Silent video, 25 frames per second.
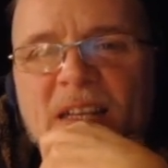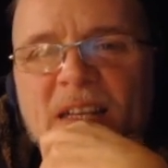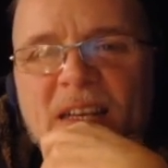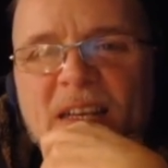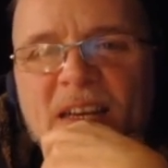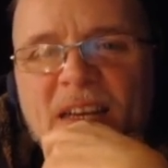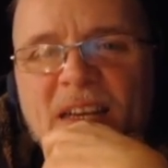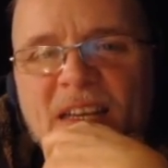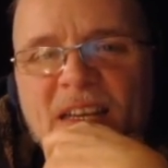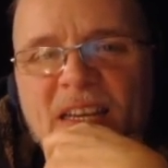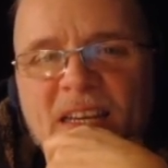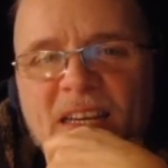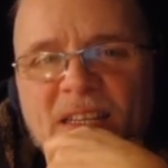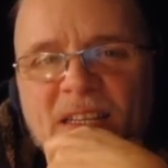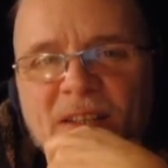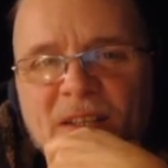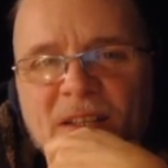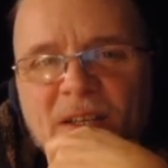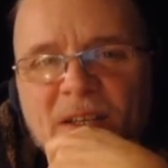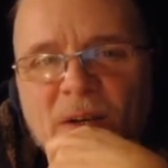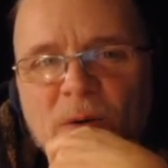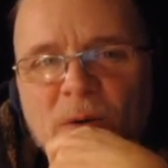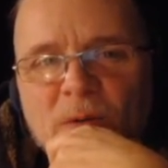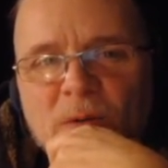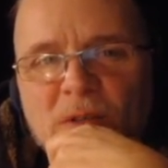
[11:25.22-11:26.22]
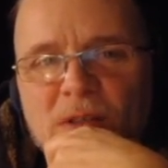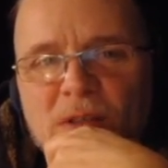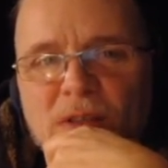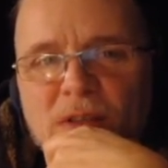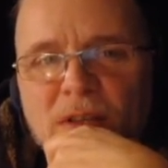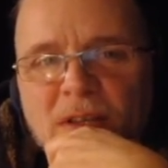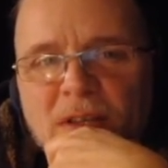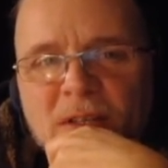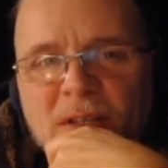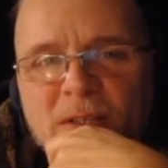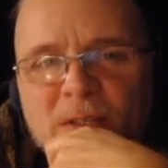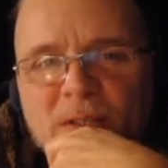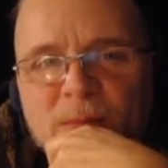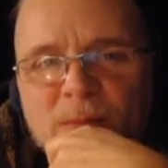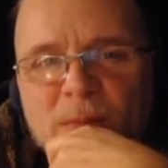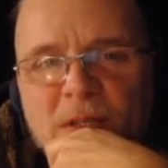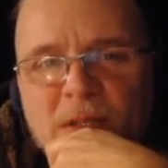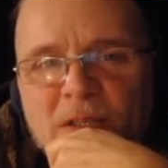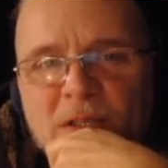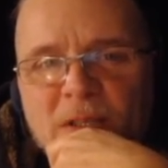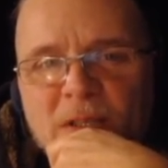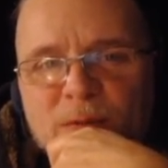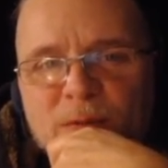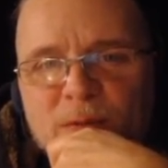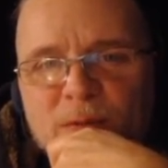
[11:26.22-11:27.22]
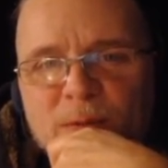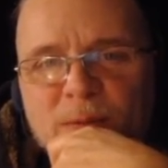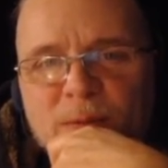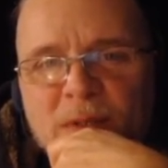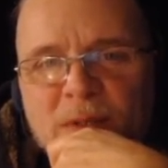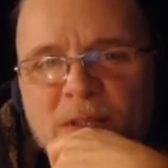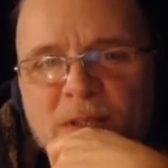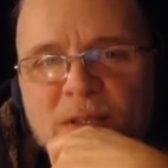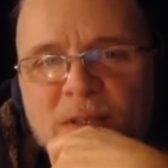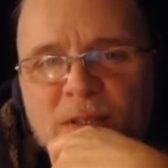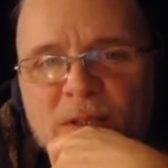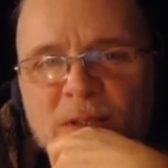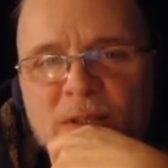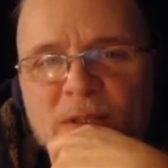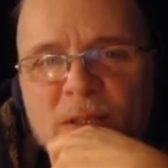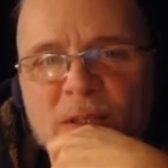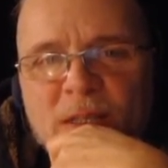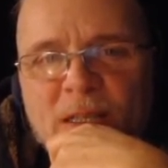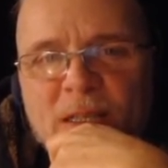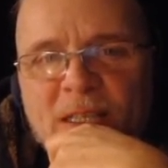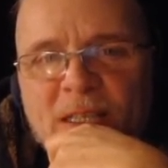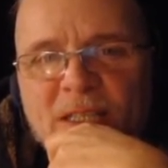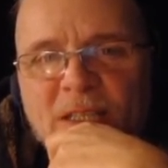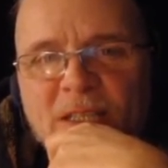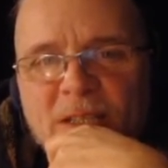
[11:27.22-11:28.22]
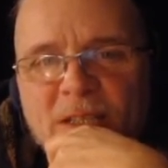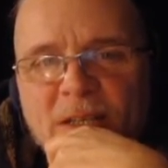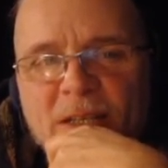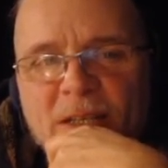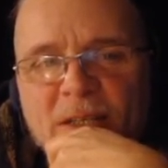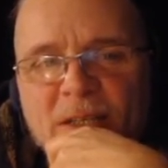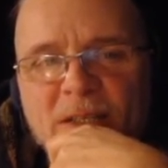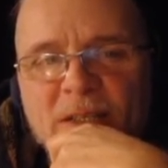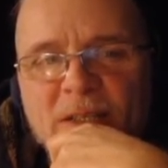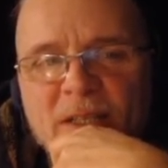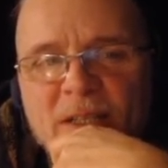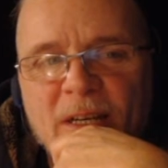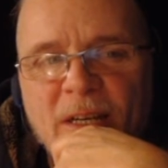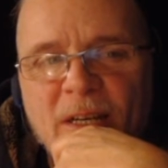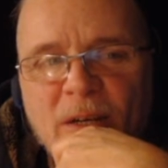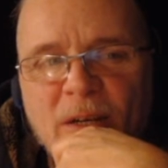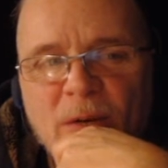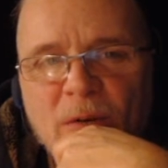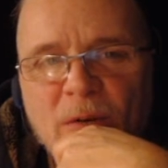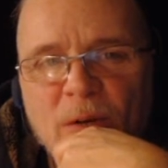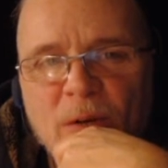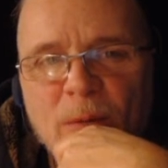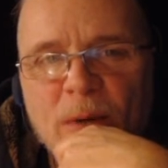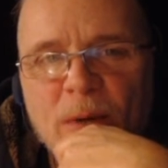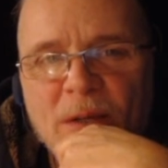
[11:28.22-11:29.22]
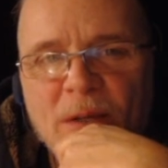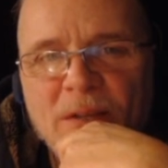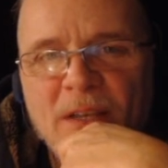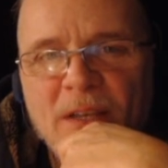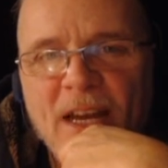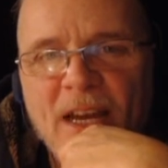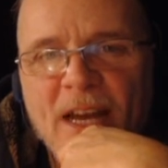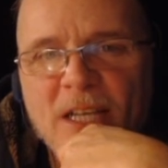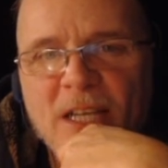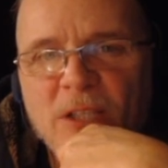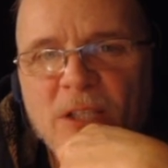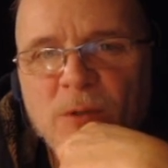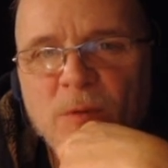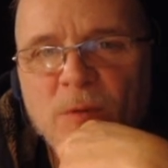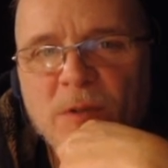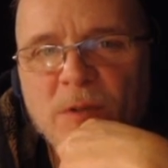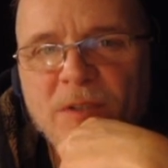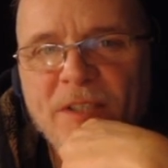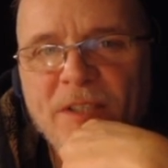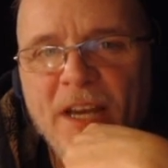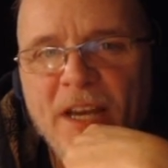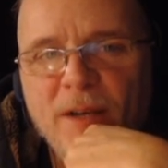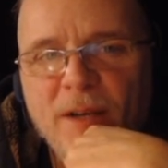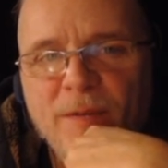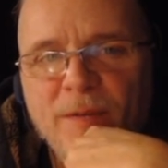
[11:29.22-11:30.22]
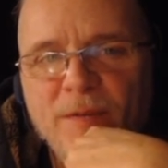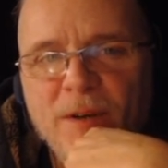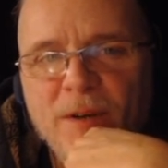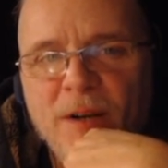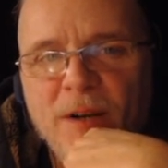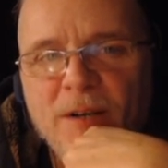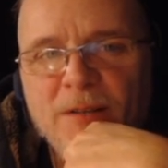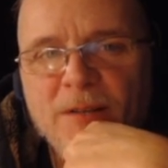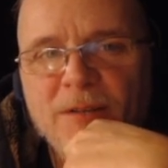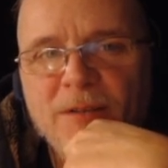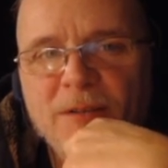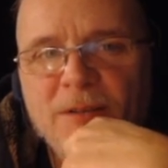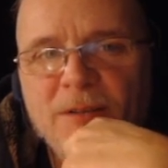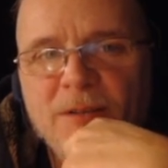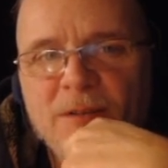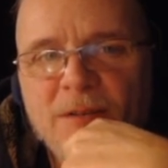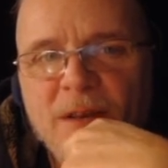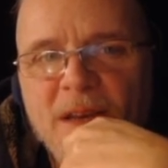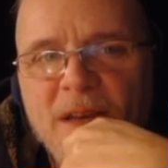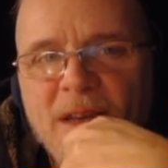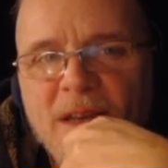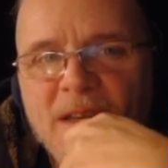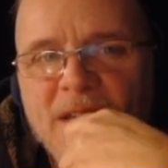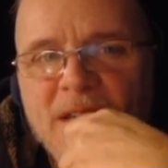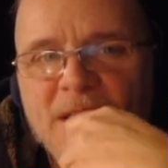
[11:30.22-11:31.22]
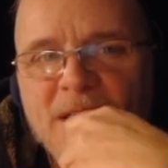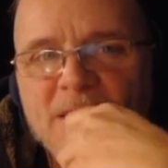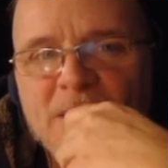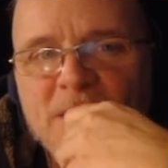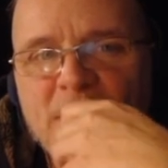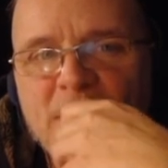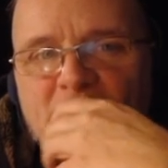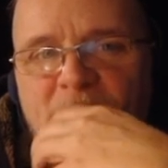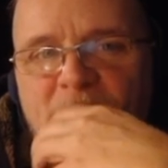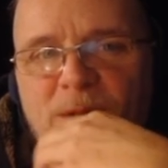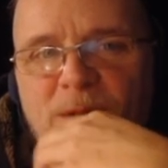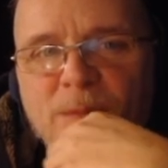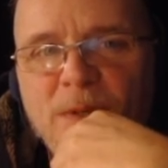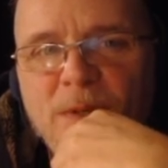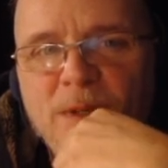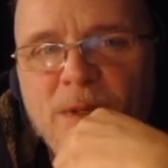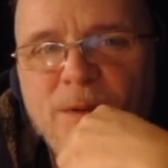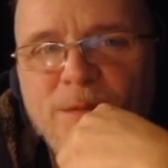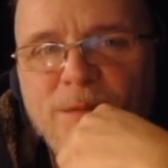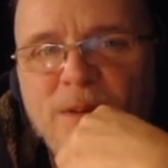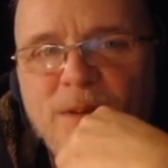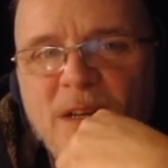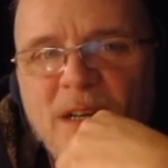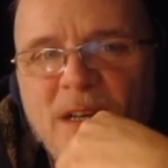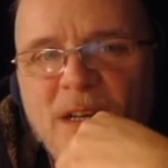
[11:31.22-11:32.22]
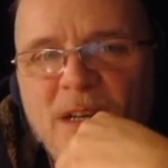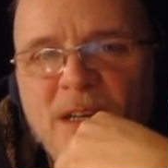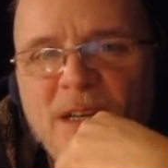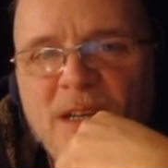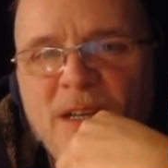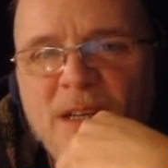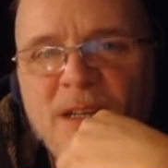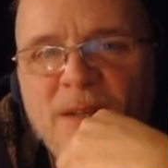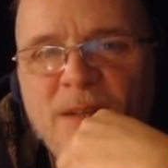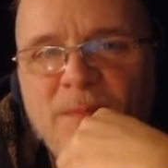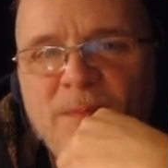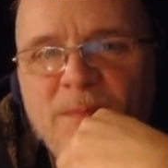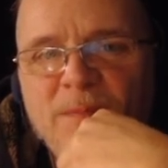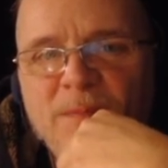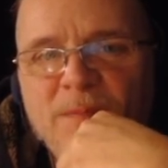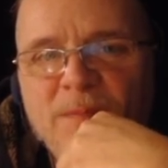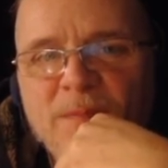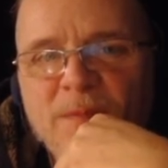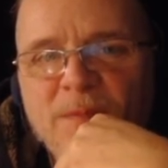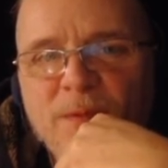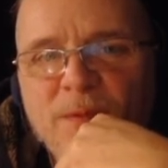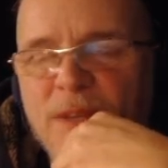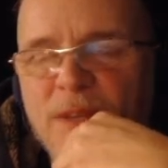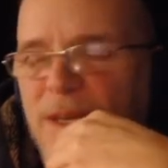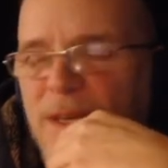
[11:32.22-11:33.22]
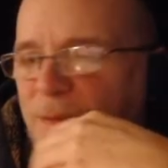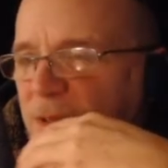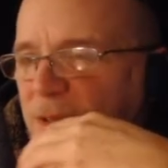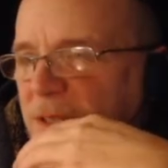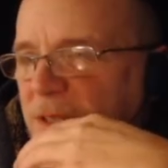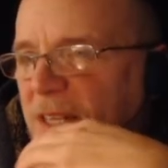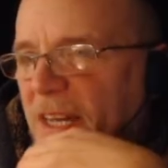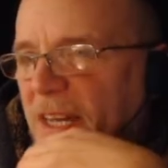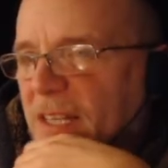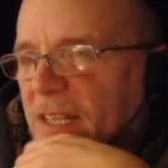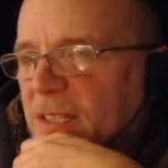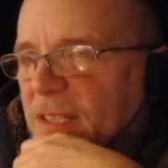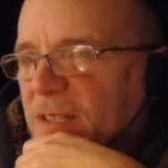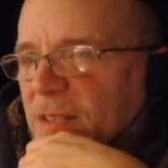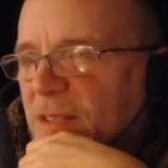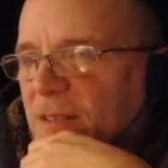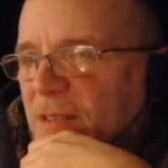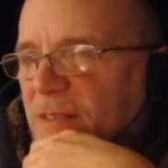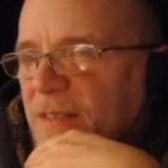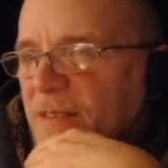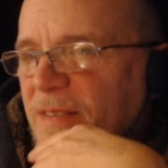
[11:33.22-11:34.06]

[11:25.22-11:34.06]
Again, the only thing that's missing from these listings, and I don't know about the actual deck of cards, is a little bit of flavor text.